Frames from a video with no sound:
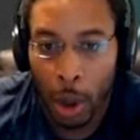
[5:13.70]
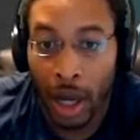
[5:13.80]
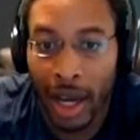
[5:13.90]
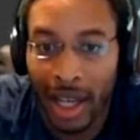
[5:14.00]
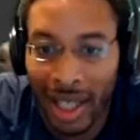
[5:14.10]

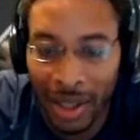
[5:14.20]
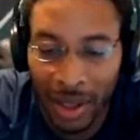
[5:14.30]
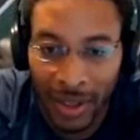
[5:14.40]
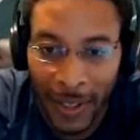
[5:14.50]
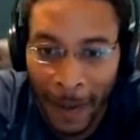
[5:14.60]
hey, he keep.
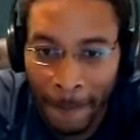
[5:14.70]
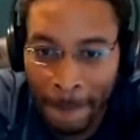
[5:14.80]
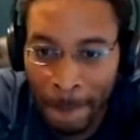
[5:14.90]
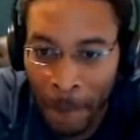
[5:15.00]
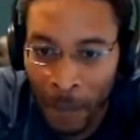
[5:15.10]

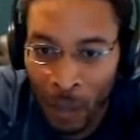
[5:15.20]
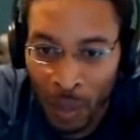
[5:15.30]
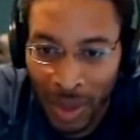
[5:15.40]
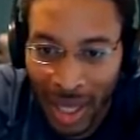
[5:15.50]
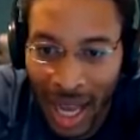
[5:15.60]

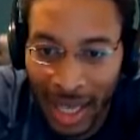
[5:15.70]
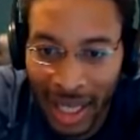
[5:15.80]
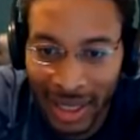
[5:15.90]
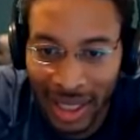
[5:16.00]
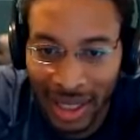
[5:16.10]
I
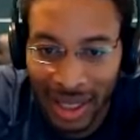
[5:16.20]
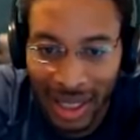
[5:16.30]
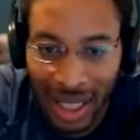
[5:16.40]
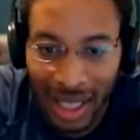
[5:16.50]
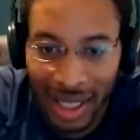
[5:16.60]
guess he.
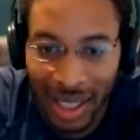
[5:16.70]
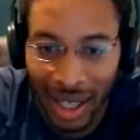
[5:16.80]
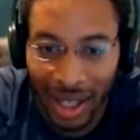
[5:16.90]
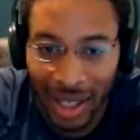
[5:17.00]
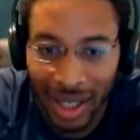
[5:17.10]

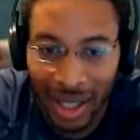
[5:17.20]
Yeah.